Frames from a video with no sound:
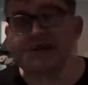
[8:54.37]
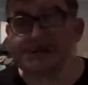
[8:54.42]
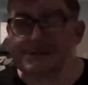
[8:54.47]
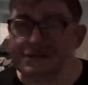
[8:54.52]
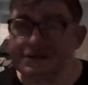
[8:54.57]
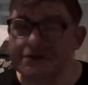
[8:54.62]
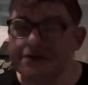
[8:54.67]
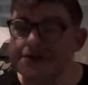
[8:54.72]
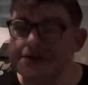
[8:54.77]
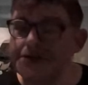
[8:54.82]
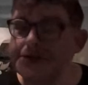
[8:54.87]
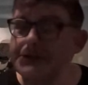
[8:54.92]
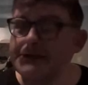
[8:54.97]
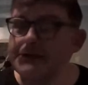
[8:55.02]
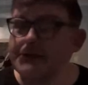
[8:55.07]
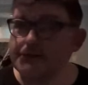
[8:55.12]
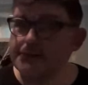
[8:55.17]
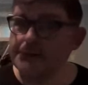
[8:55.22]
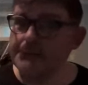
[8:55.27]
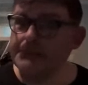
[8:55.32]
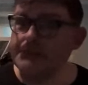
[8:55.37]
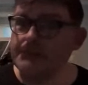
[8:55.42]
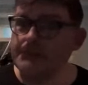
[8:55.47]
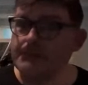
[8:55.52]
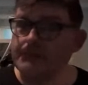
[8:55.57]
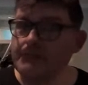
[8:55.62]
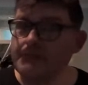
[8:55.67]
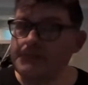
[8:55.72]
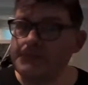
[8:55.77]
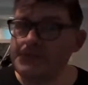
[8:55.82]
still
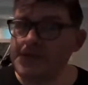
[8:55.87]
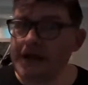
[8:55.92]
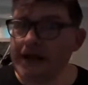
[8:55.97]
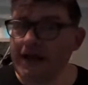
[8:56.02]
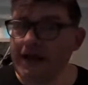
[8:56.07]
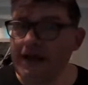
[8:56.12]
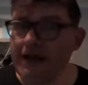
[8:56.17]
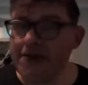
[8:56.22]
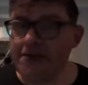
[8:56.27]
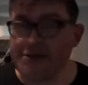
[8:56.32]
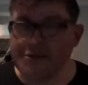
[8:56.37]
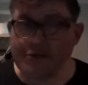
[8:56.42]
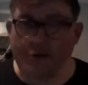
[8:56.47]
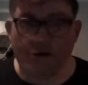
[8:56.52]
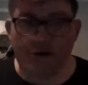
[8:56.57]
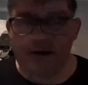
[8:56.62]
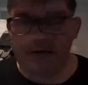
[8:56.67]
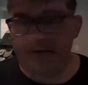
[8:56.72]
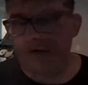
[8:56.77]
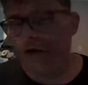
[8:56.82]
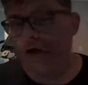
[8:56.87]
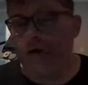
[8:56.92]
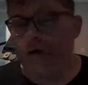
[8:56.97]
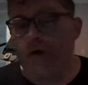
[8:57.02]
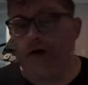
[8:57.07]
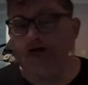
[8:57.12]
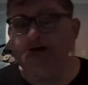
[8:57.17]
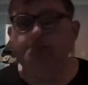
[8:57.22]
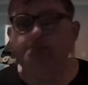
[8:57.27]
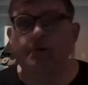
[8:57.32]
check in the majority of code
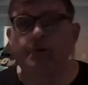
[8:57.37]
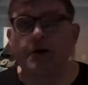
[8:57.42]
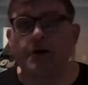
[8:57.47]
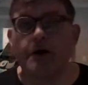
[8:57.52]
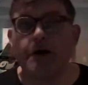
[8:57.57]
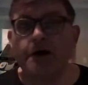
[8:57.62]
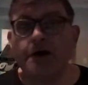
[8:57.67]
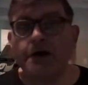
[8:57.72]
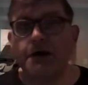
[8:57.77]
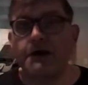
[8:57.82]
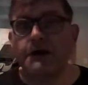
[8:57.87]
on Spark,